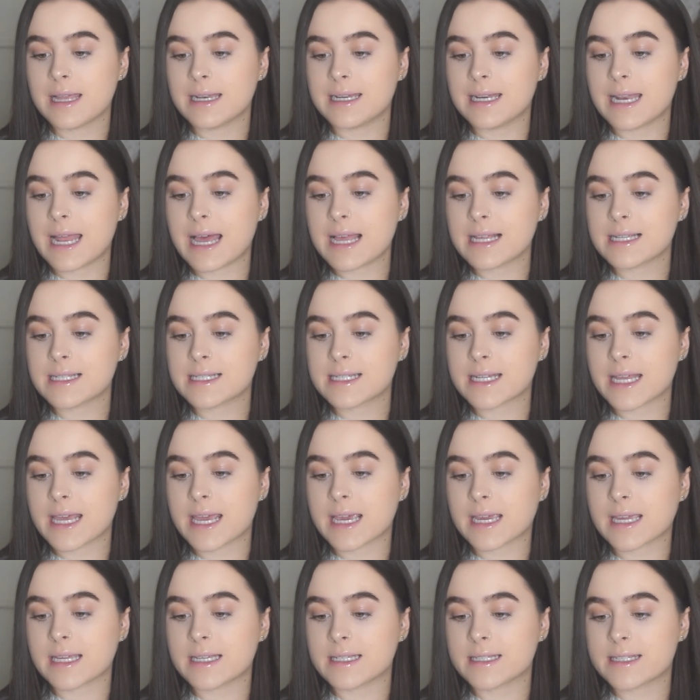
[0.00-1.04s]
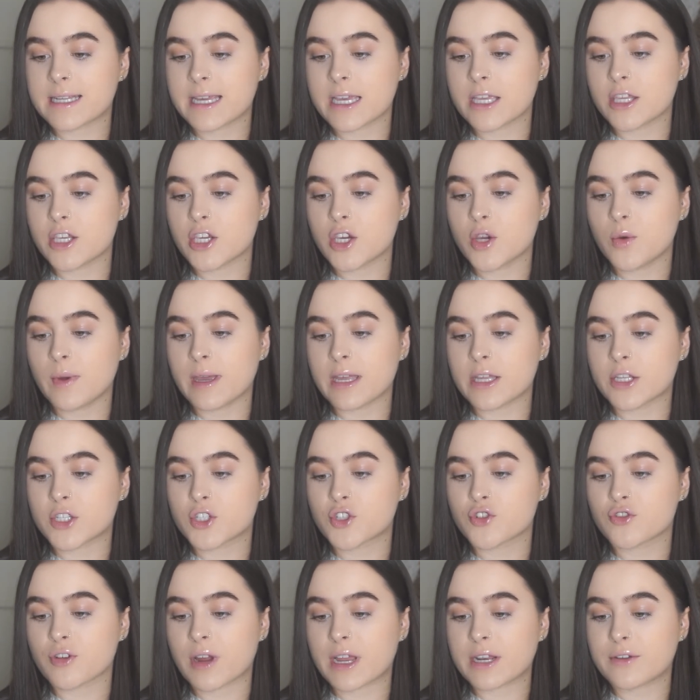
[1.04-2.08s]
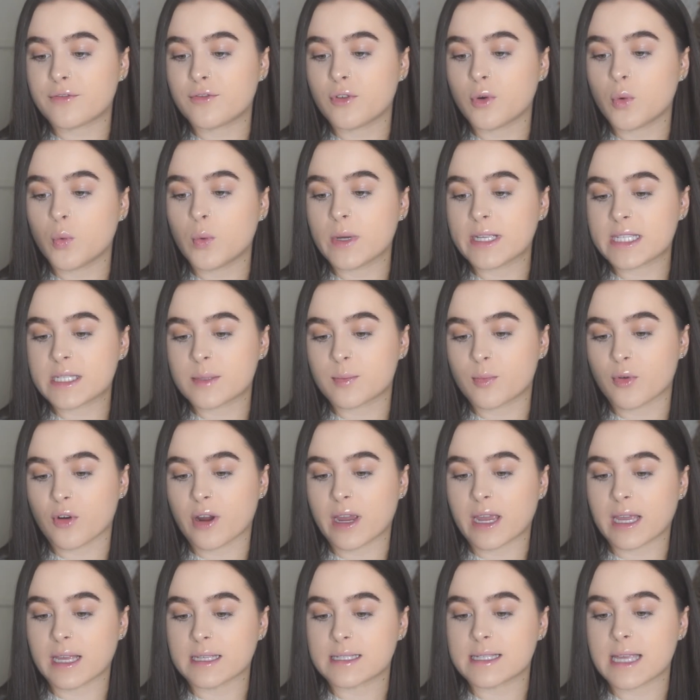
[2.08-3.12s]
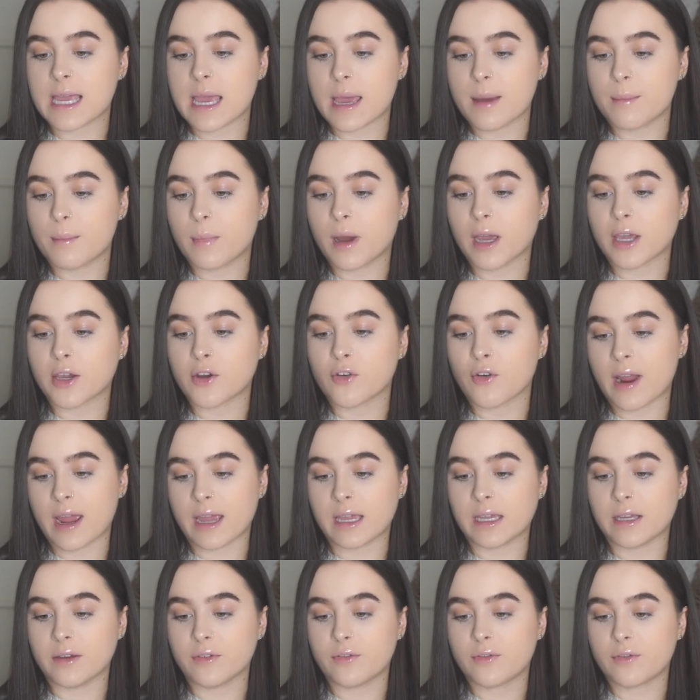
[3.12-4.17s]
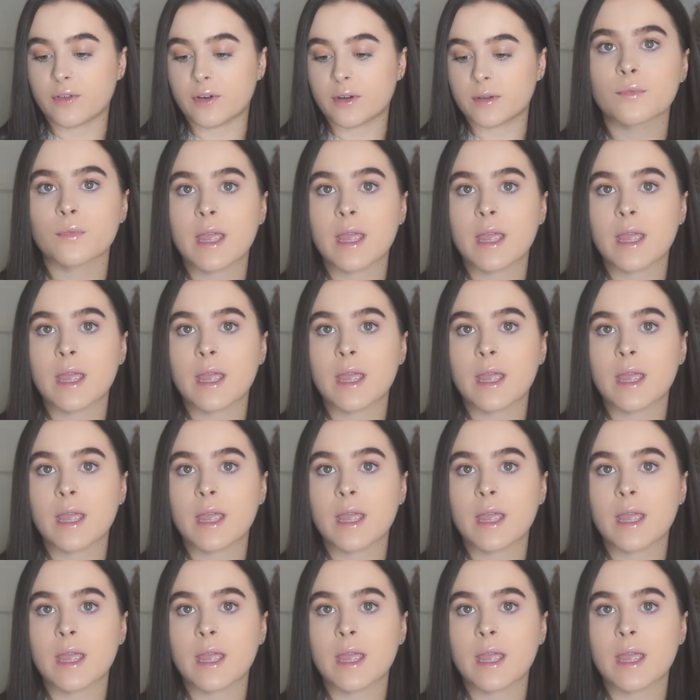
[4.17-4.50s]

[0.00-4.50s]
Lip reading: "Lest it continue its dreadful whisperings in my grave."